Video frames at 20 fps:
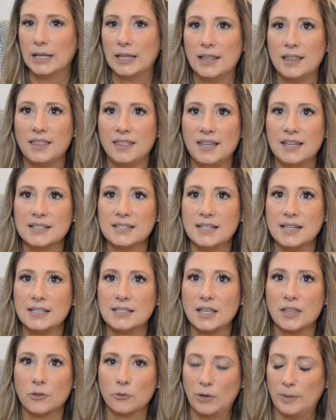This is
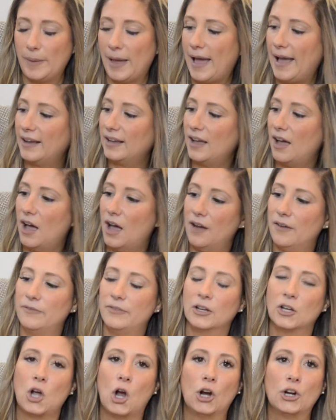a 3-pack of
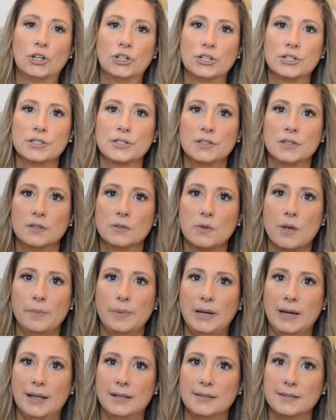the Carter's
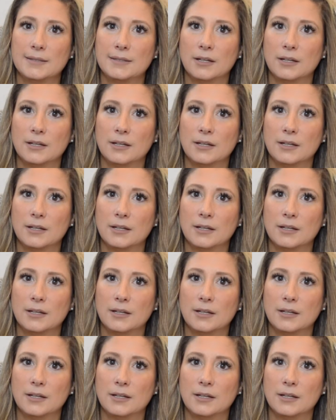sweatpants.